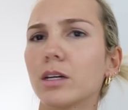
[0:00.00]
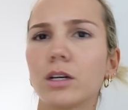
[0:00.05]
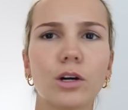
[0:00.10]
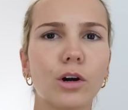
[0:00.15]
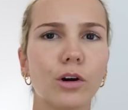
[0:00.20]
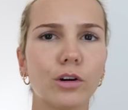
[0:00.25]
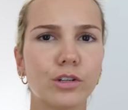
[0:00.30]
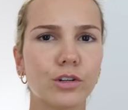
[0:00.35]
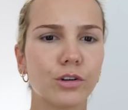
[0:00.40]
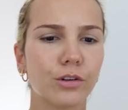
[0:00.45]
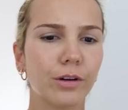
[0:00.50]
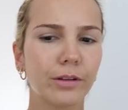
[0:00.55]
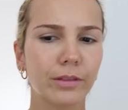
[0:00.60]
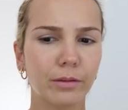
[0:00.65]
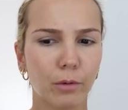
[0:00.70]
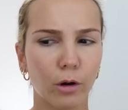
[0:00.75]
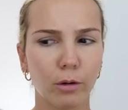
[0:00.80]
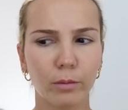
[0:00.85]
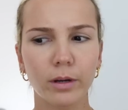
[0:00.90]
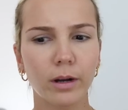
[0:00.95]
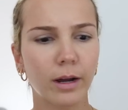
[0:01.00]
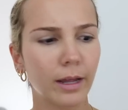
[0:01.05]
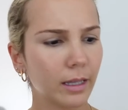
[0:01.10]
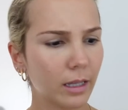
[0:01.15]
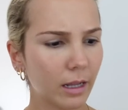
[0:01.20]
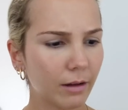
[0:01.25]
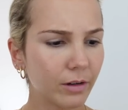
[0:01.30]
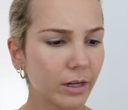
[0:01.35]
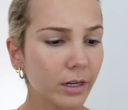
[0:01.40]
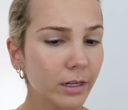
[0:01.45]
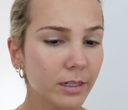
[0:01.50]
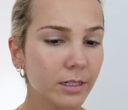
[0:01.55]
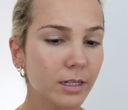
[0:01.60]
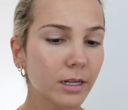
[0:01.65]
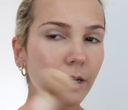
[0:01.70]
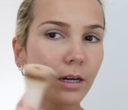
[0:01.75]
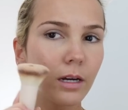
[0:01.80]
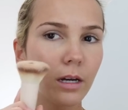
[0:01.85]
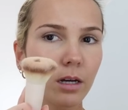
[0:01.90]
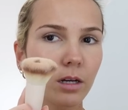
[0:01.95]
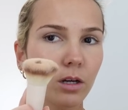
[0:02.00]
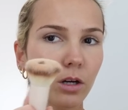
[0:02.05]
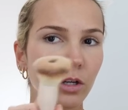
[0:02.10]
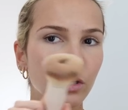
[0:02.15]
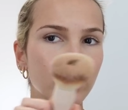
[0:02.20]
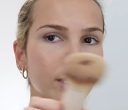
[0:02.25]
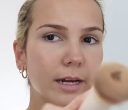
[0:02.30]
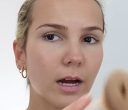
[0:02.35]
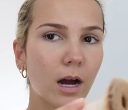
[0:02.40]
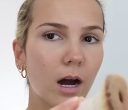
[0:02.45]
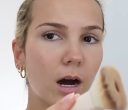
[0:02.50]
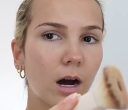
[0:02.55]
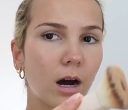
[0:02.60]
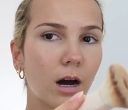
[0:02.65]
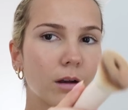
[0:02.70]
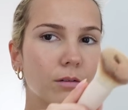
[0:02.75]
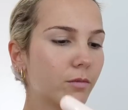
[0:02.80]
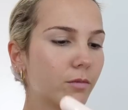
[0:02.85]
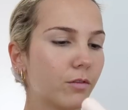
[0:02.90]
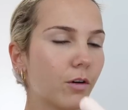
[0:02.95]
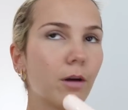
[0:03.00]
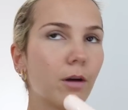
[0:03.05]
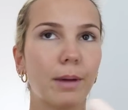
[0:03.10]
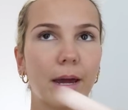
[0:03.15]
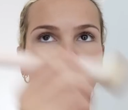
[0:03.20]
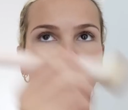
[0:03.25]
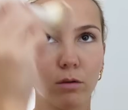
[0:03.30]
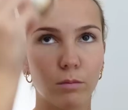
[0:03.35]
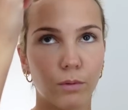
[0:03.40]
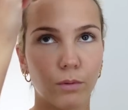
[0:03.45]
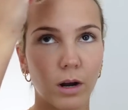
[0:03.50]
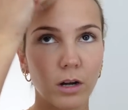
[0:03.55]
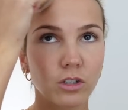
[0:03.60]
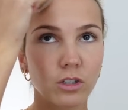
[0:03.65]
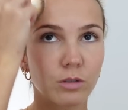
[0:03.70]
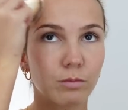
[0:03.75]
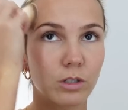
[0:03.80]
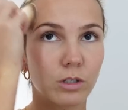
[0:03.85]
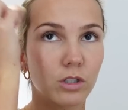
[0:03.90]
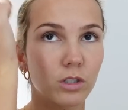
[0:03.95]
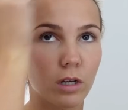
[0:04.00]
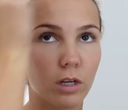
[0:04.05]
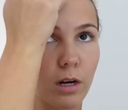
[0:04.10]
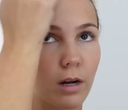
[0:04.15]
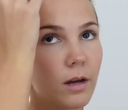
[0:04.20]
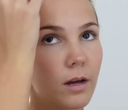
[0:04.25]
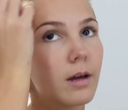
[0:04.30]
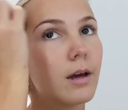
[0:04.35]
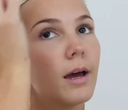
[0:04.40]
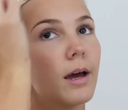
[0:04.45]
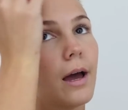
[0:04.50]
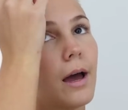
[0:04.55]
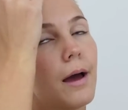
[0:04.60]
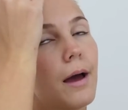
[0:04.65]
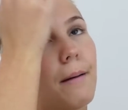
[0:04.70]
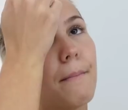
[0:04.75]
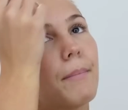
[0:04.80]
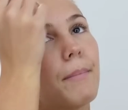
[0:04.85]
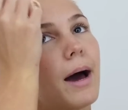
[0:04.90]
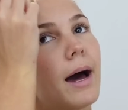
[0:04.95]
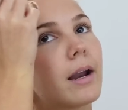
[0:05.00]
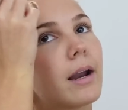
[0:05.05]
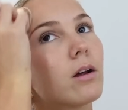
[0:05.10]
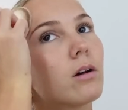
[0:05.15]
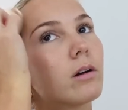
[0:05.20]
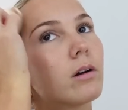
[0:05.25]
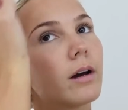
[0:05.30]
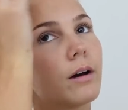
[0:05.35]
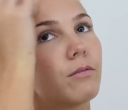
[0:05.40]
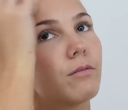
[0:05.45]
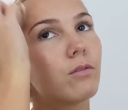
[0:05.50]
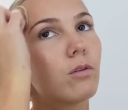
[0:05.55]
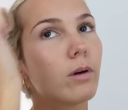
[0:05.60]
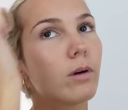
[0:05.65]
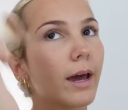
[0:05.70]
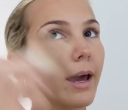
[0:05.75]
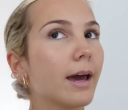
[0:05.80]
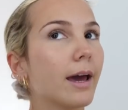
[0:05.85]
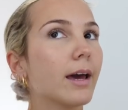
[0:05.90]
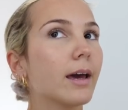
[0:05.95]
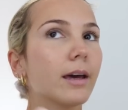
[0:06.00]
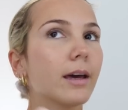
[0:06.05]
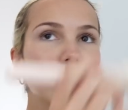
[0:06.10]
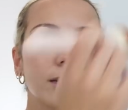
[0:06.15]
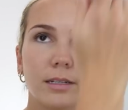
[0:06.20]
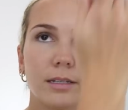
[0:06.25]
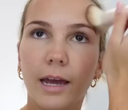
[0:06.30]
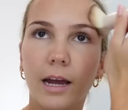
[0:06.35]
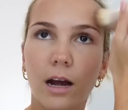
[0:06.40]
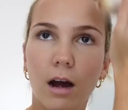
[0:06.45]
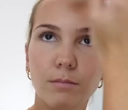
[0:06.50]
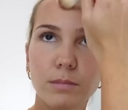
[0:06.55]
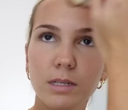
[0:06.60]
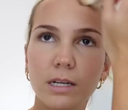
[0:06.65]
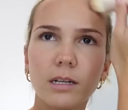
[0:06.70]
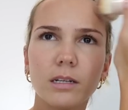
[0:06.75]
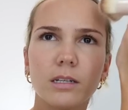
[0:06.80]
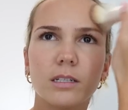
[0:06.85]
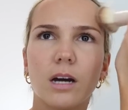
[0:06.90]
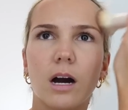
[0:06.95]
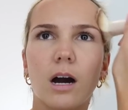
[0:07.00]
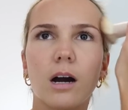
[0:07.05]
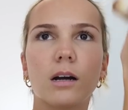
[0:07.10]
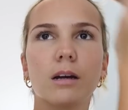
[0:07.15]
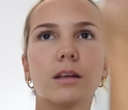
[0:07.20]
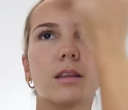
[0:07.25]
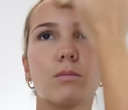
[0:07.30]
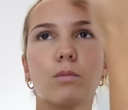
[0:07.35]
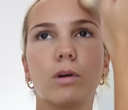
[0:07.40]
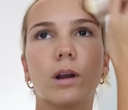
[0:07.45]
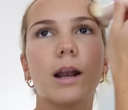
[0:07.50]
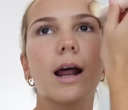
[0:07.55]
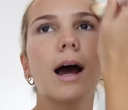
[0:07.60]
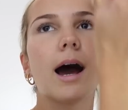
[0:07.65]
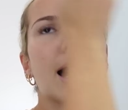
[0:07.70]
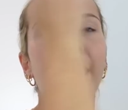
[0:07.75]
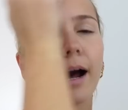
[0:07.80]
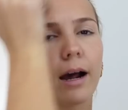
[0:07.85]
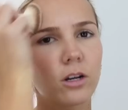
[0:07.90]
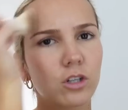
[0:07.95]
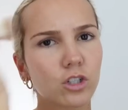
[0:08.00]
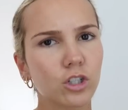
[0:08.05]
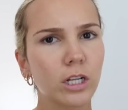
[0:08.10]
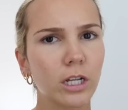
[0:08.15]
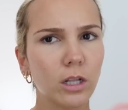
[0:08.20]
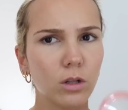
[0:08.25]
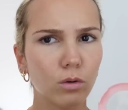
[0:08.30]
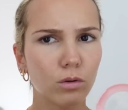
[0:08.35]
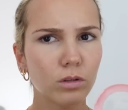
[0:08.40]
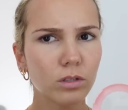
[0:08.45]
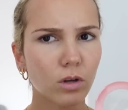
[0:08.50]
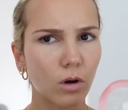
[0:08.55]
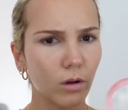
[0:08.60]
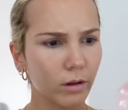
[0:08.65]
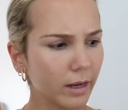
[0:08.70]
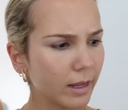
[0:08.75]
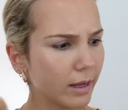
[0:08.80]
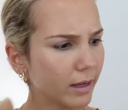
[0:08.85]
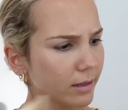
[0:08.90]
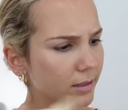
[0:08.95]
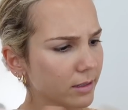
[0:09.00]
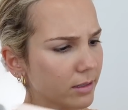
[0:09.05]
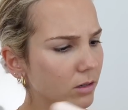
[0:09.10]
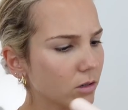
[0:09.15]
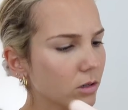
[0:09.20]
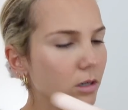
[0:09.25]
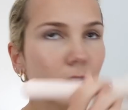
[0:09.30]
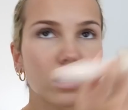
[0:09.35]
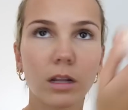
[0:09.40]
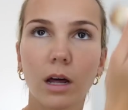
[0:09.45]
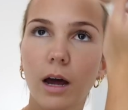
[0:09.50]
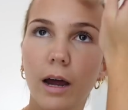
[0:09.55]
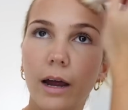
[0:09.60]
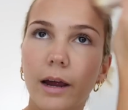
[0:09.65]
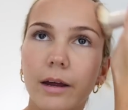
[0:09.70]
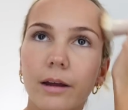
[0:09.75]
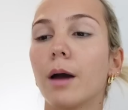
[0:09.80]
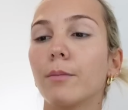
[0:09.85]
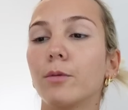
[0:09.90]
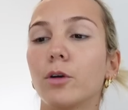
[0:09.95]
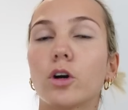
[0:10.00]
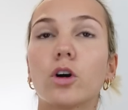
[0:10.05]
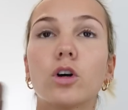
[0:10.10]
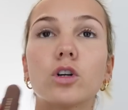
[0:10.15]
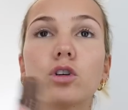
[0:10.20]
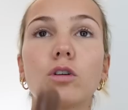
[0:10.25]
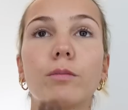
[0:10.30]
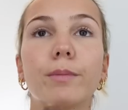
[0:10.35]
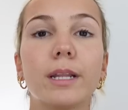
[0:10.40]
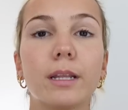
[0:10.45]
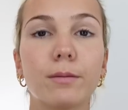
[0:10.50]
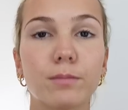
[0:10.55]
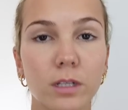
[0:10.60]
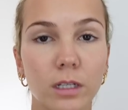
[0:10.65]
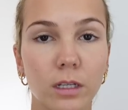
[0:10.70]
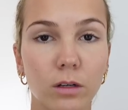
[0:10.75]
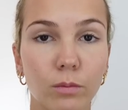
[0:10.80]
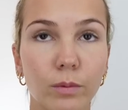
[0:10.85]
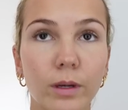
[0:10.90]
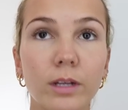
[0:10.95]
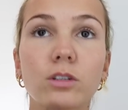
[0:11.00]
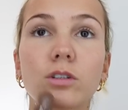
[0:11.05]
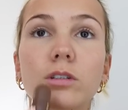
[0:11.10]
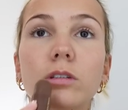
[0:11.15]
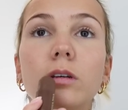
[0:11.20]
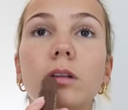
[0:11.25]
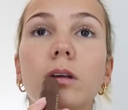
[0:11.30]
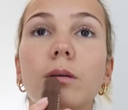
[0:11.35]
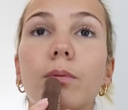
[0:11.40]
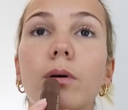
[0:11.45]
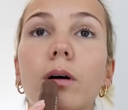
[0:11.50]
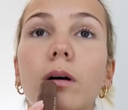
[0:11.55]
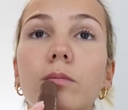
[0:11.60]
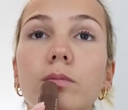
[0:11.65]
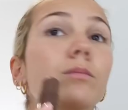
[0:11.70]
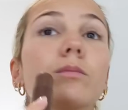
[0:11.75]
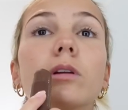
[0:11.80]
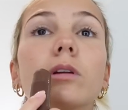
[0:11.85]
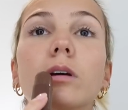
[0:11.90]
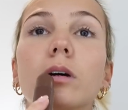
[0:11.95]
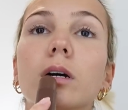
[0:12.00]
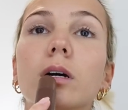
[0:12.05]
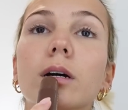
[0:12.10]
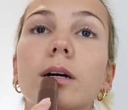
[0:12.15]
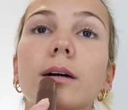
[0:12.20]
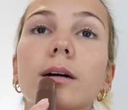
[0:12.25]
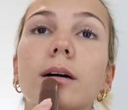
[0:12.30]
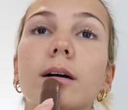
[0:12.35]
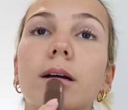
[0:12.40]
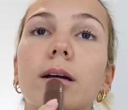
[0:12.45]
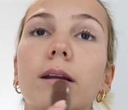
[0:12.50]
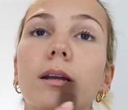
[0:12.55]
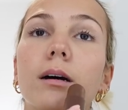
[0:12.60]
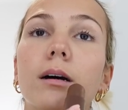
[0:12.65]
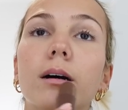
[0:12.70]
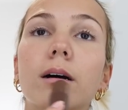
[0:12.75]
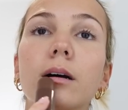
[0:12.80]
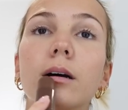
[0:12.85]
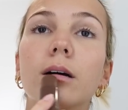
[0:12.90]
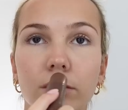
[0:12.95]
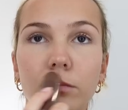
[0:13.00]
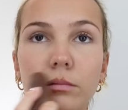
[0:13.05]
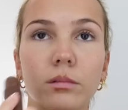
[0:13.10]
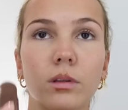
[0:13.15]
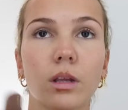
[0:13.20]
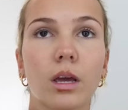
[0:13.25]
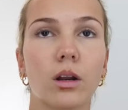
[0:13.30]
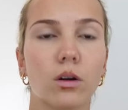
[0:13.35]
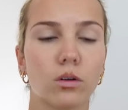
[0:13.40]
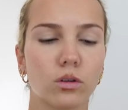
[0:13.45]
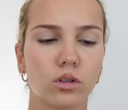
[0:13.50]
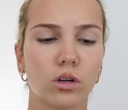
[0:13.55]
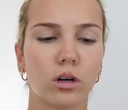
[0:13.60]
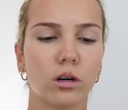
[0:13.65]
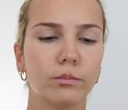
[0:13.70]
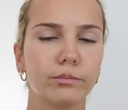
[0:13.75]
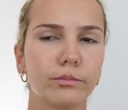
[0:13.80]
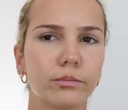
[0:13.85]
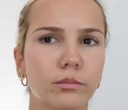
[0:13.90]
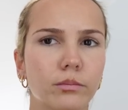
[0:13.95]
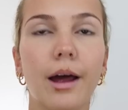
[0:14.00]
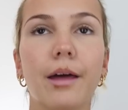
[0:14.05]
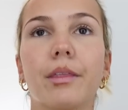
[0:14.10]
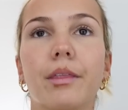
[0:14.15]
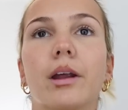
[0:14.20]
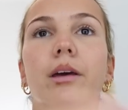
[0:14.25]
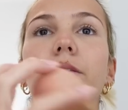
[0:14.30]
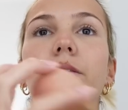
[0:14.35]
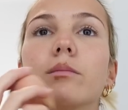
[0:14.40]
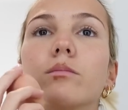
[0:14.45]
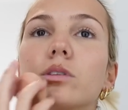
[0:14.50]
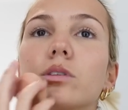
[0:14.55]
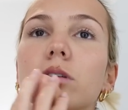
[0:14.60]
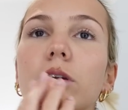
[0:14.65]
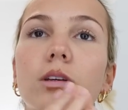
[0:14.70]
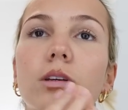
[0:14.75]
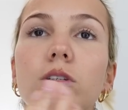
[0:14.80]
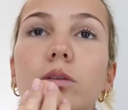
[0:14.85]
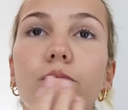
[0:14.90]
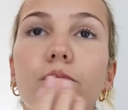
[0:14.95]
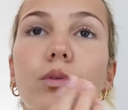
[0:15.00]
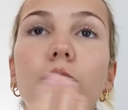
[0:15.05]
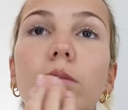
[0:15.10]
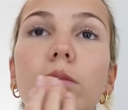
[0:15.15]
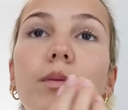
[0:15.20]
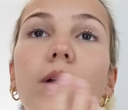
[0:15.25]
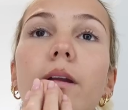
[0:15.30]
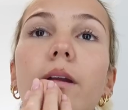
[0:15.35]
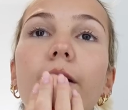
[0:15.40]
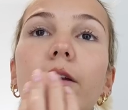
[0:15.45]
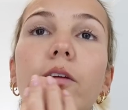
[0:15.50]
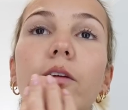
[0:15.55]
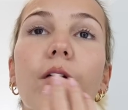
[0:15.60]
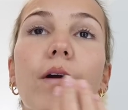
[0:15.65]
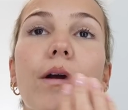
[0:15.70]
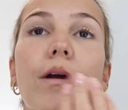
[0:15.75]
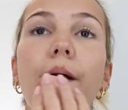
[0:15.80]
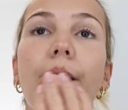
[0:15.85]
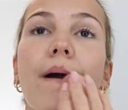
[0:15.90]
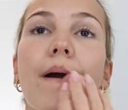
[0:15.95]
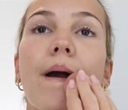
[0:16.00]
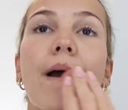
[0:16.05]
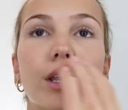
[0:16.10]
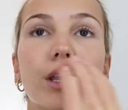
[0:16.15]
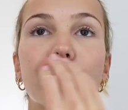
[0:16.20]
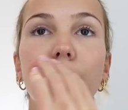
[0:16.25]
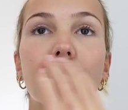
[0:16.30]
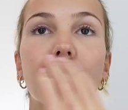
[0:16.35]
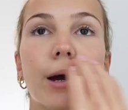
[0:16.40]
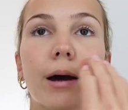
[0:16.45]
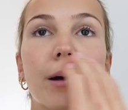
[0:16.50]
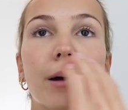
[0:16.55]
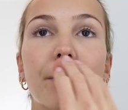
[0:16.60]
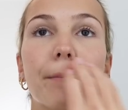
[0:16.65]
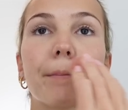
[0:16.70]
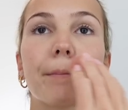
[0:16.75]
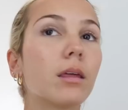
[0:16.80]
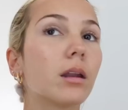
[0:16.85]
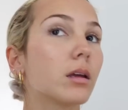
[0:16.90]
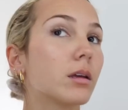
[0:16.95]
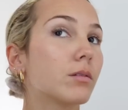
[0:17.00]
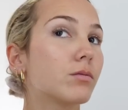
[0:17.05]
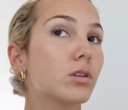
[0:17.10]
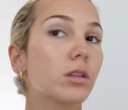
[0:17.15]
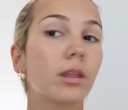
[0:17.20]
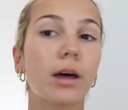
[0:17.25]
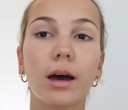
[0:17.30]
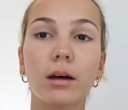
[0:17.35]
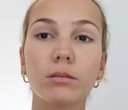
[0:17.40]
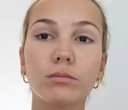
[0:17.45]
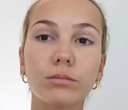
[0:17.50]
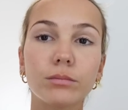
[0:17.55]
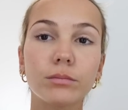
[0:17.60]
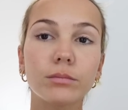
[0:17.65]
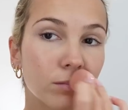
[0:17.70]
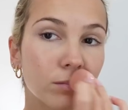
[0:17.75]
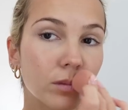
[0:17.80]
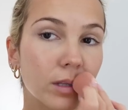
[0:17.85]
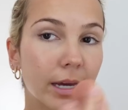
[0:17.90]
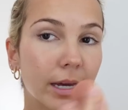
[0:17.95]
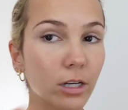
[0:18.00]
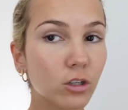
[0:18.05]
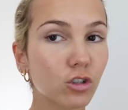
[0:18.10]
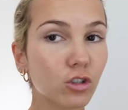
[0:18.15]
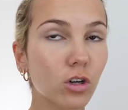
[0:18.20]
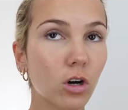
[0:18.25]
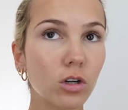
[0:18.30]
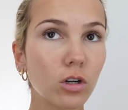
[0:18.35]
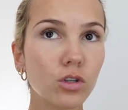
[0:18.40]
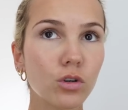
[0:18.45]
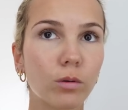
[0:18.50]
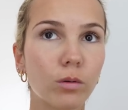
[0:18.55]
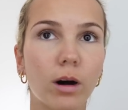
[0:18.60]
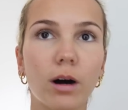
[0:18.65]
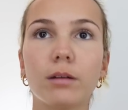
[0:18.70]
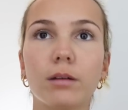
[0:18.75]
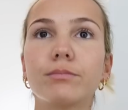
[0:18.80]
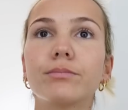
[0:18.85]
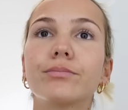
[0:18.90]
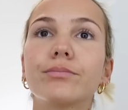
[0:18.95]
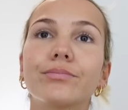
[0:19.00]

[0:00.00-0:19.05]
Go-to at the moment. I love it. I'm going to use like a hard, firm angled brush, and we're just going to pat it on our forehead. It comes out darker than what it actually looks on this, not gonna lie. I'm gonna contour my lips a little bit just so they pop. I'm gonna go under and on top. And then I think I'm just gonna use a beauty blender to blend that out. And then it gives you that extra contour.